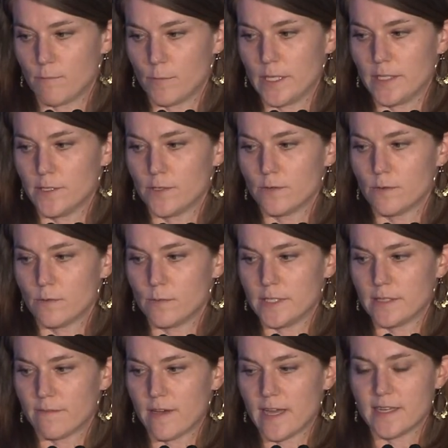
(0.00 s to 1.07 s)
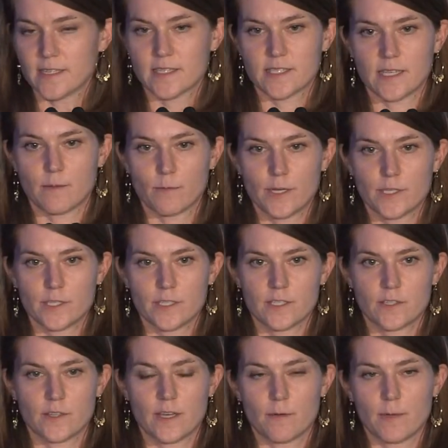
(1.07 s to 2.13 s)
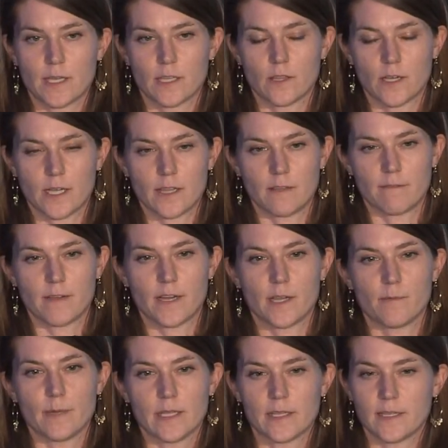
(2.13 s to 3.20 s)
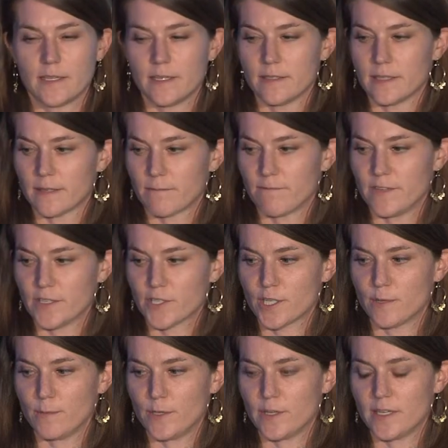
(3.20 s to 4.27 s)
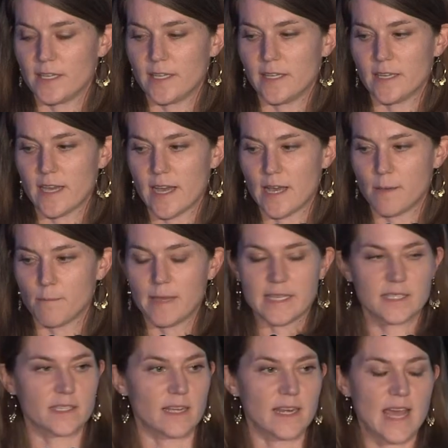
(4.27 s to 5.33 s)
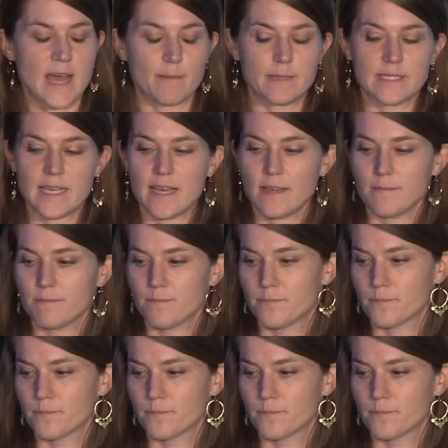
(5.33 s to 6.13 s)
We divide into sub-reaches so that we can look at the variability in the fish community based on habitat.